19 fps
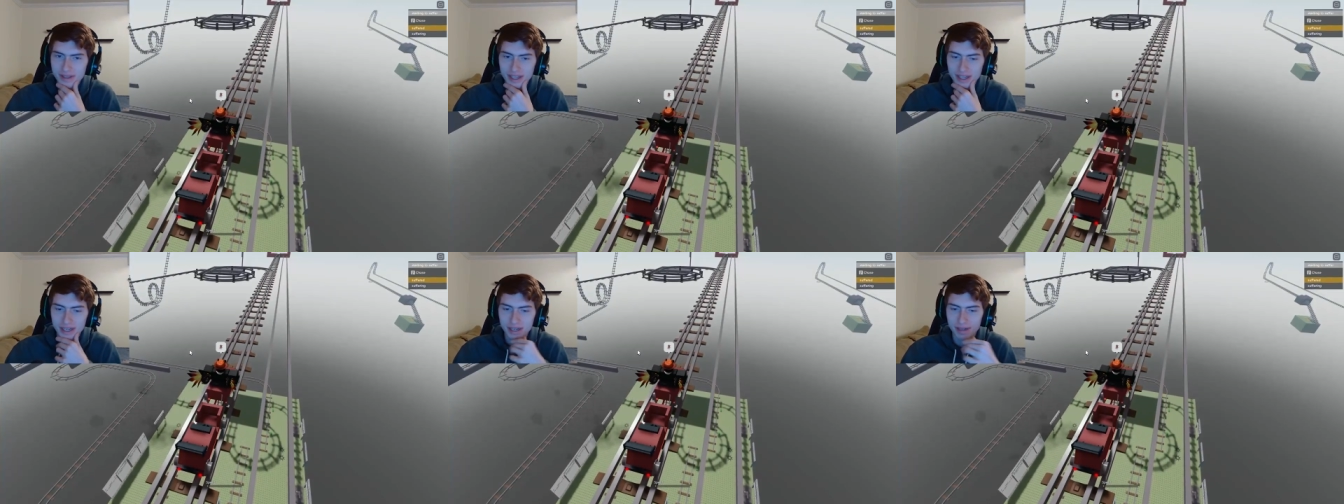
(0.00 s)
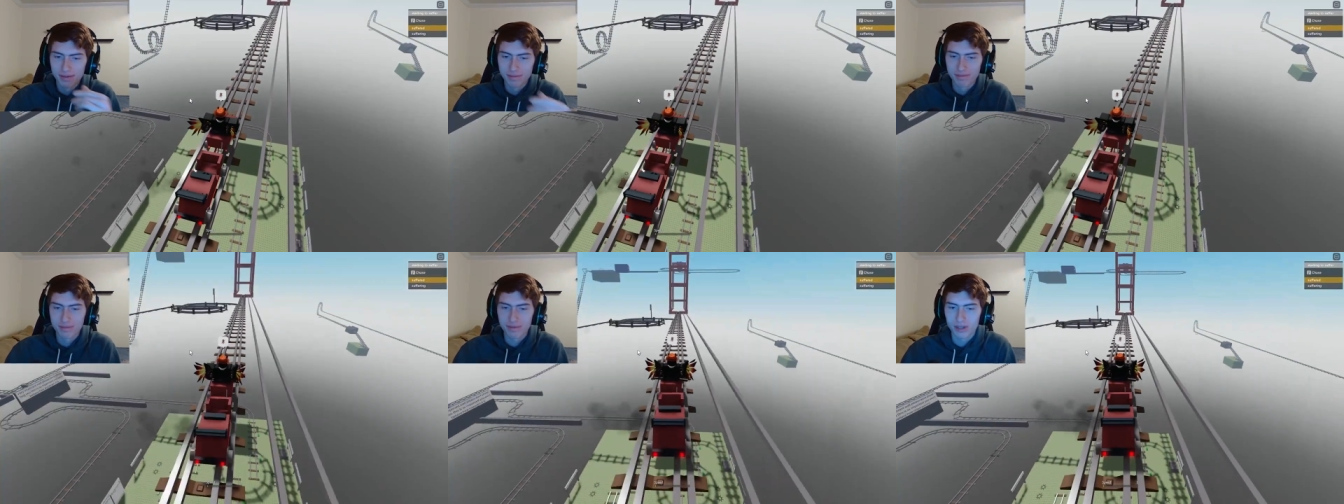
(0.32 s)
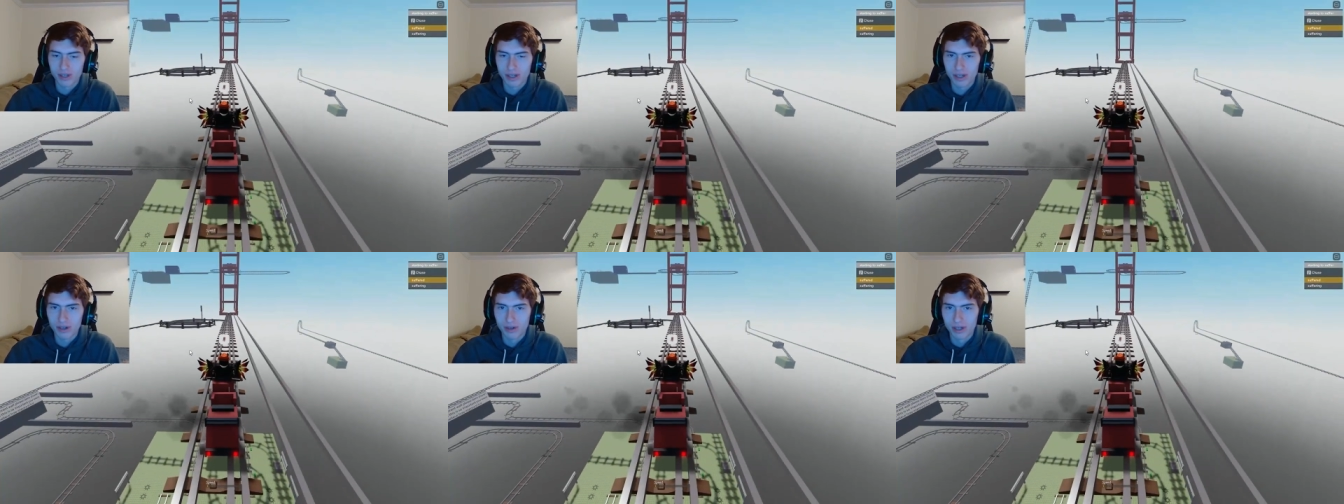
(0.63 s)
Um,
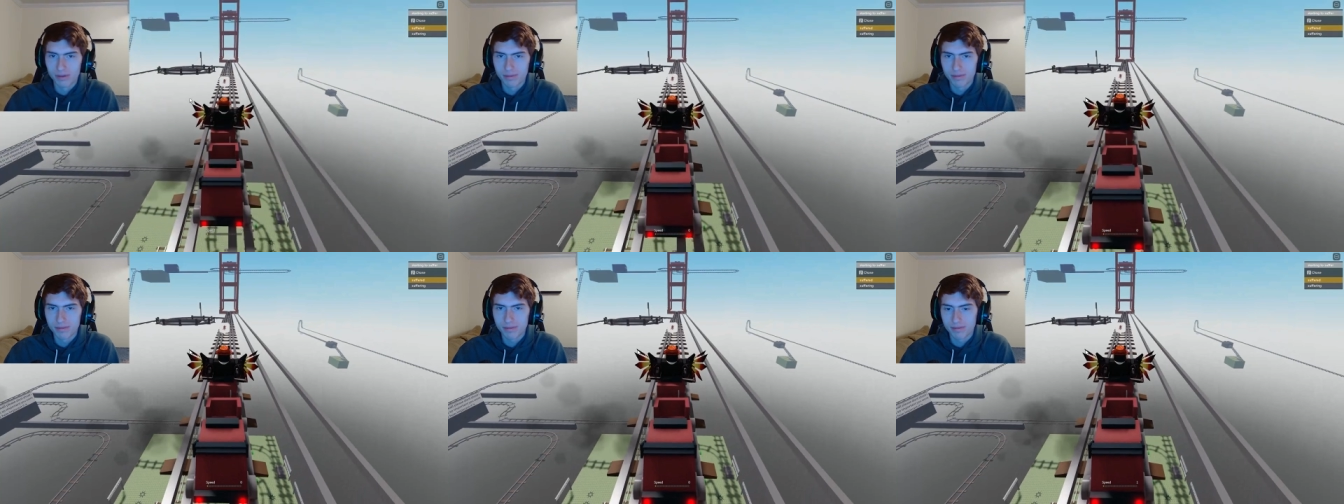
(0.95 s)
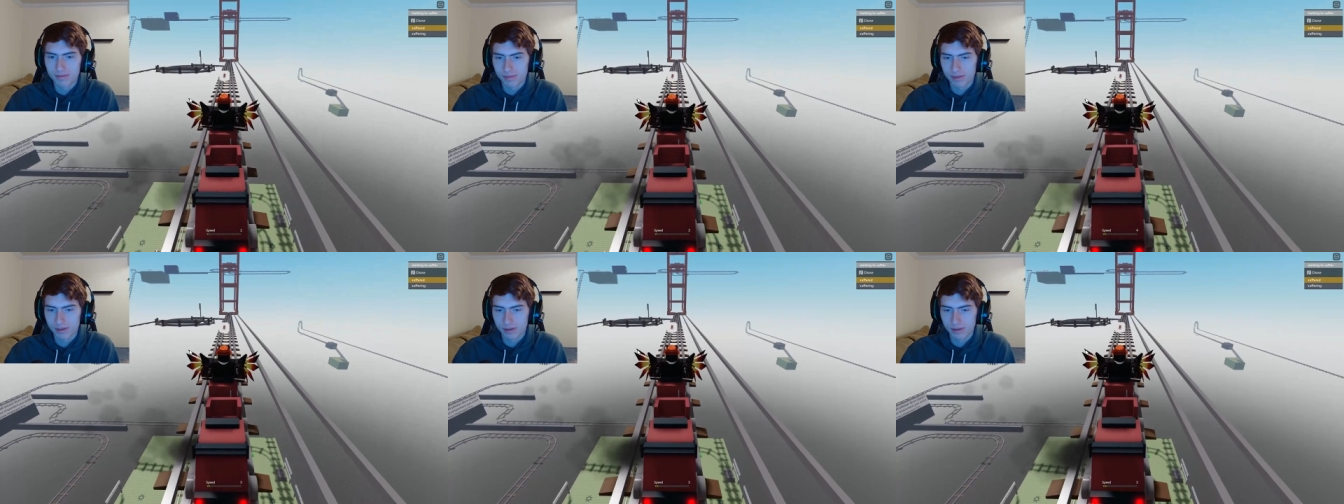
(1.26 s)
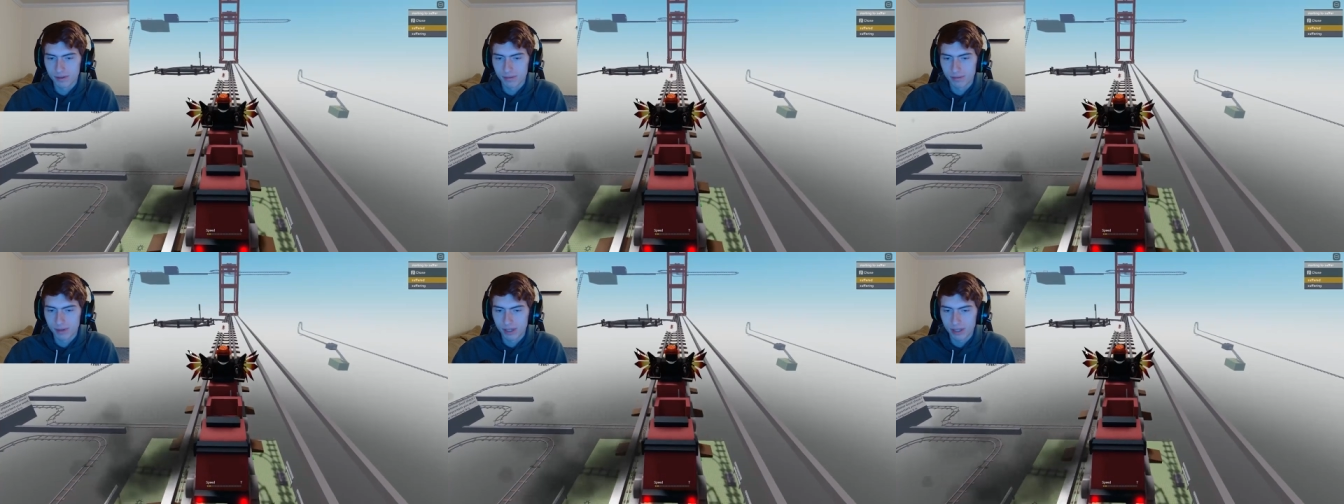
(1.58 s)
oh, I'm
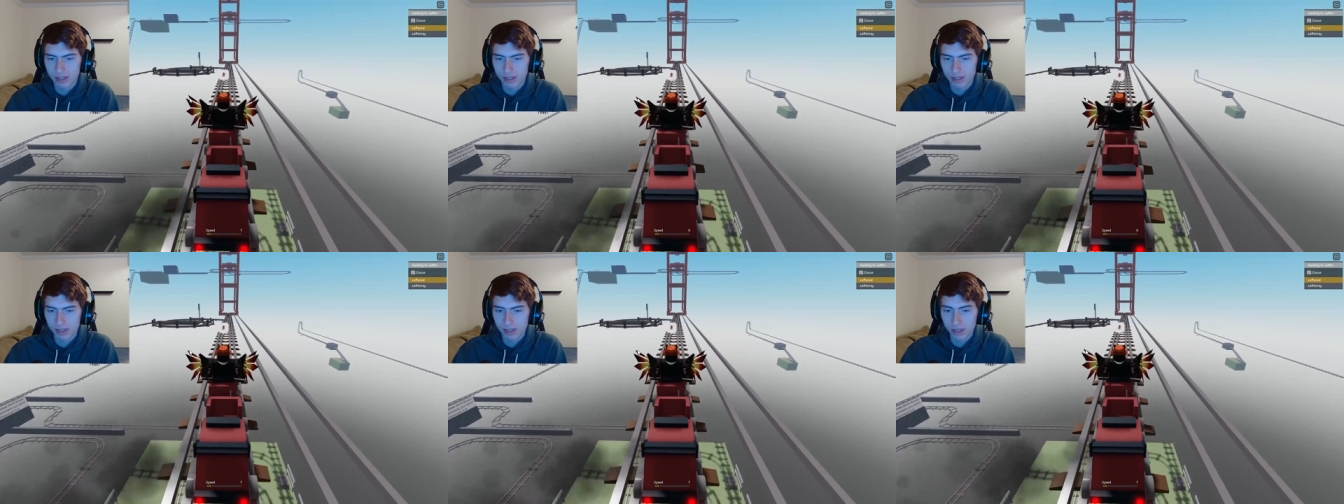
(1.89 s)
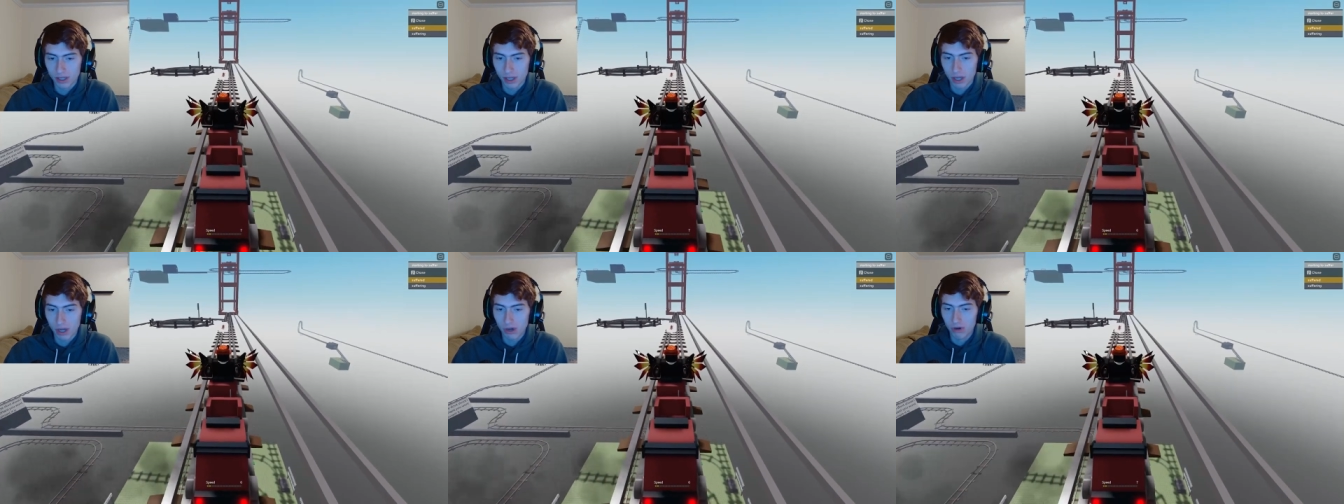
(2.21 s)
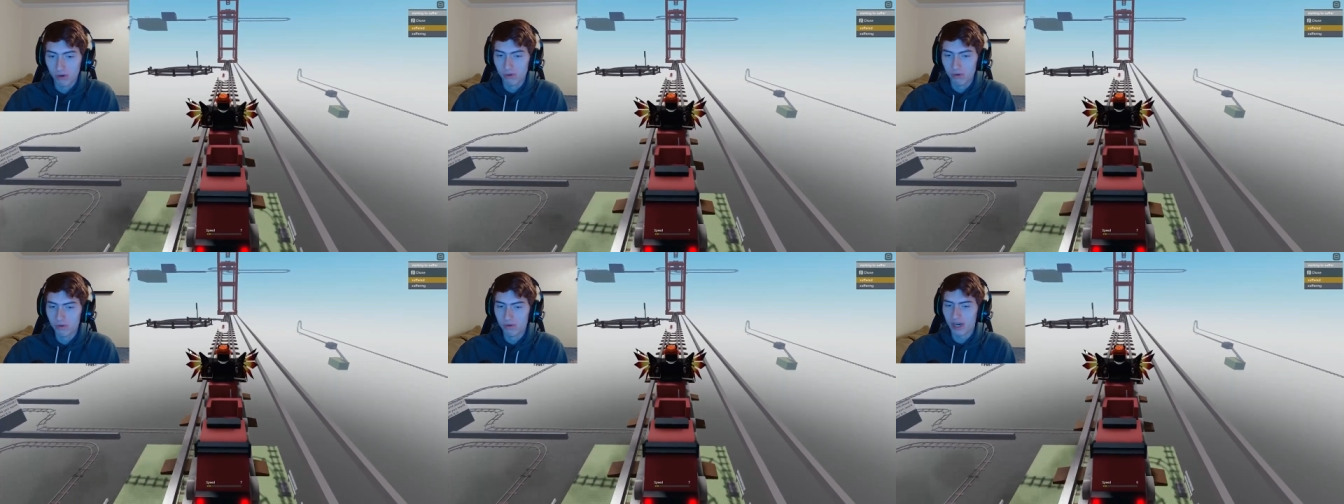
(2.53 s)
over
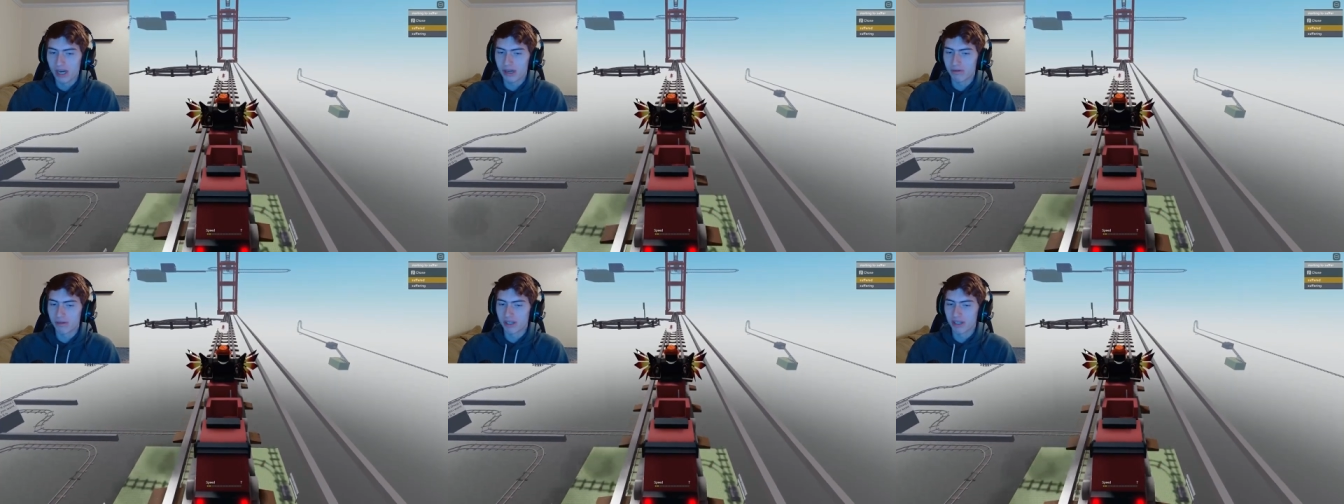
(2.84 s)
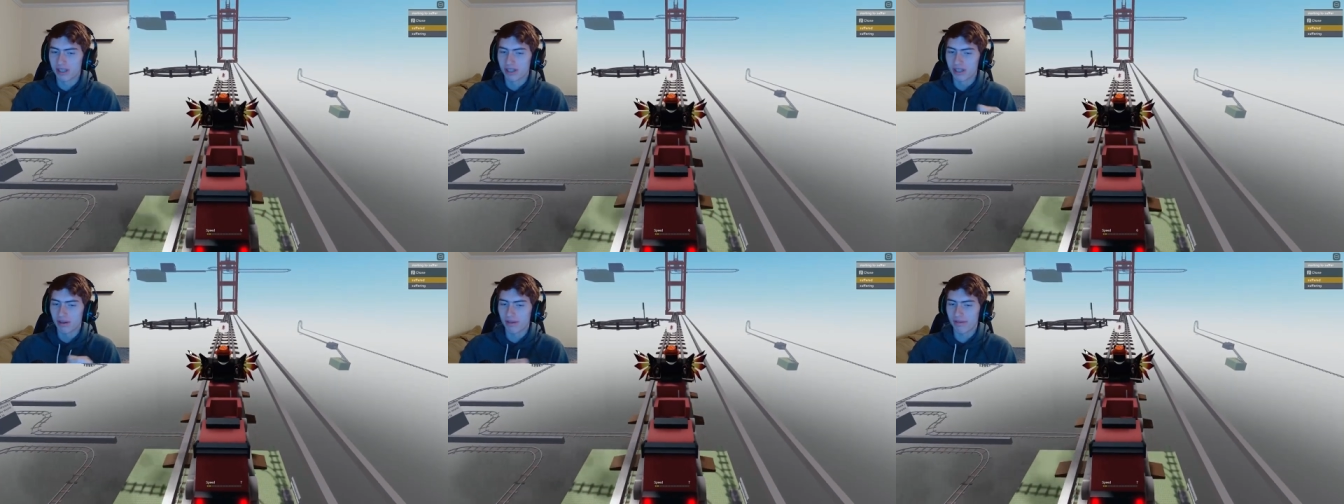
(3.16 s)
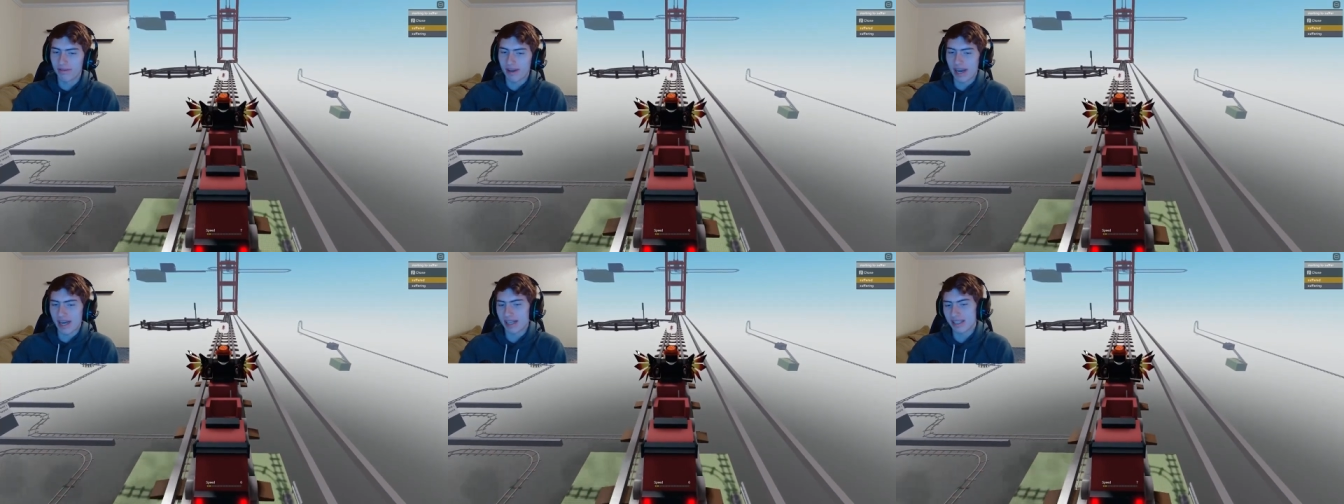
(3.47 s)
slow. I went a little
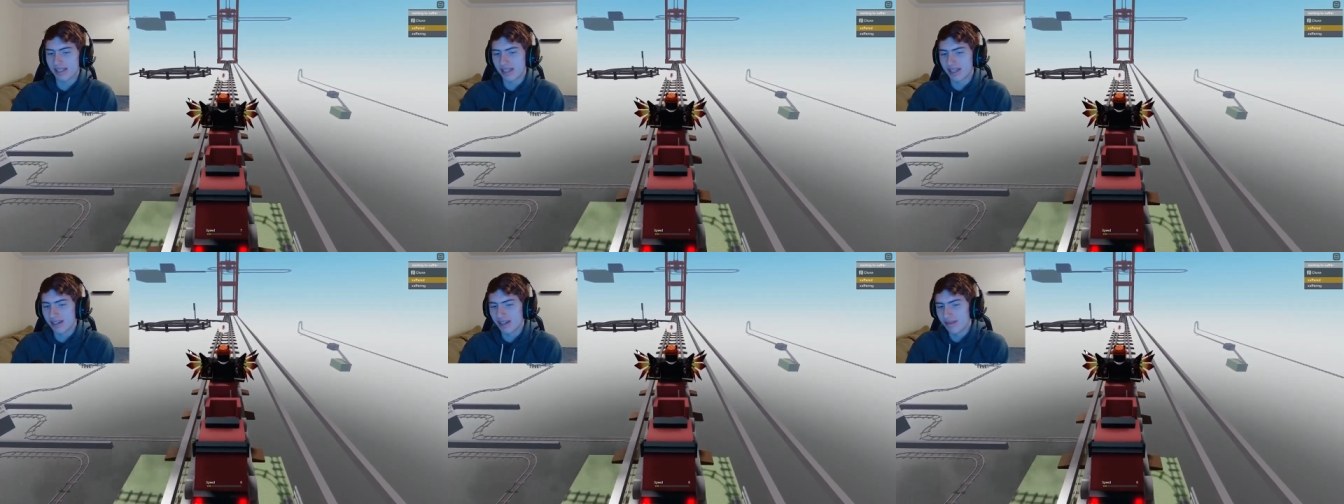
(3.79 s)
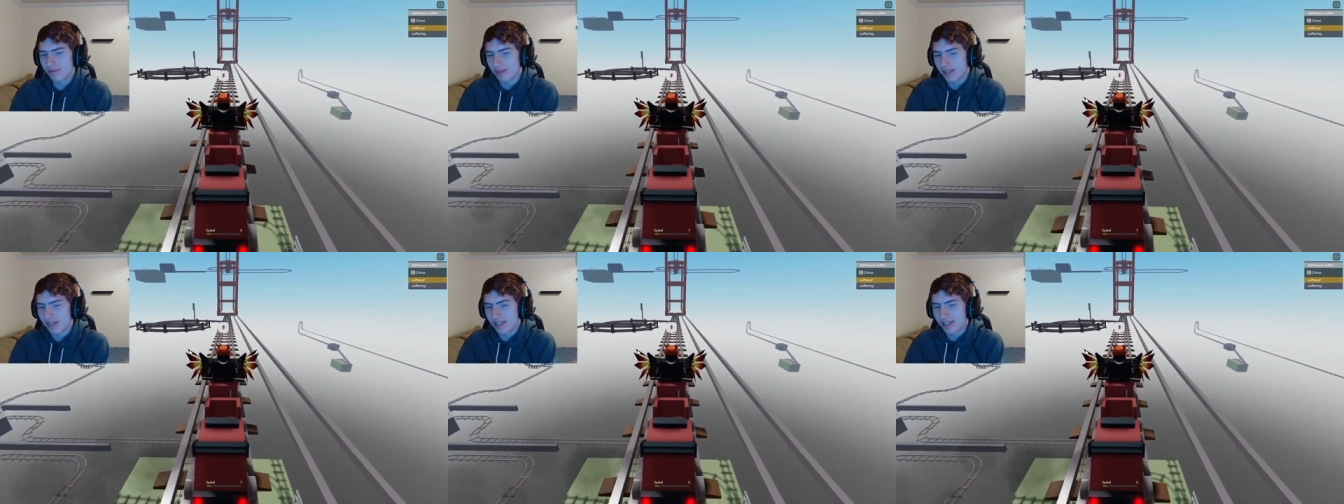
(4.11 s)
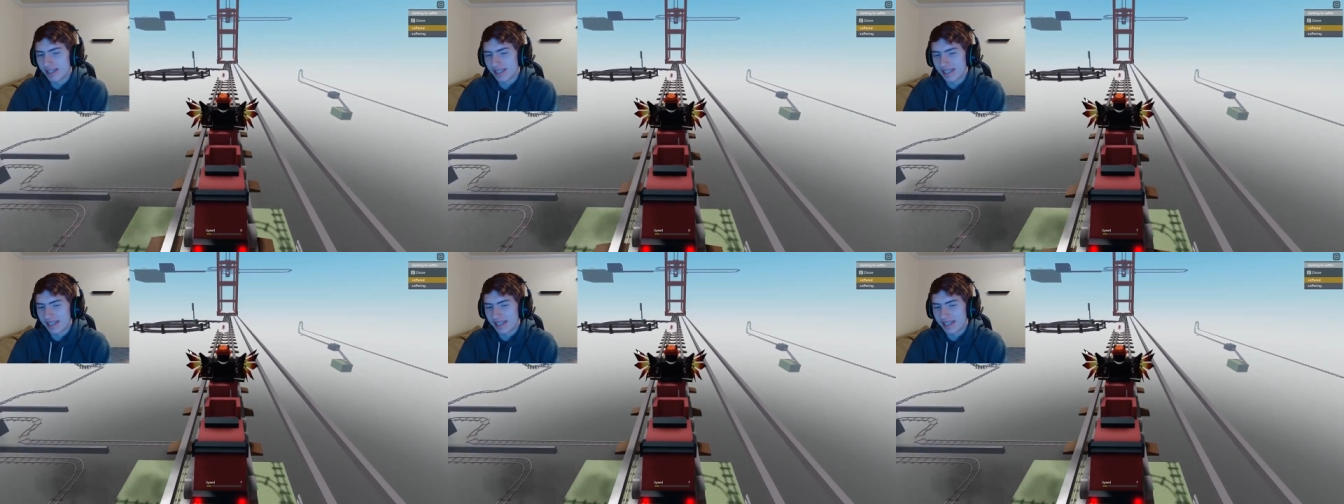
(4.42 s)
fast there, but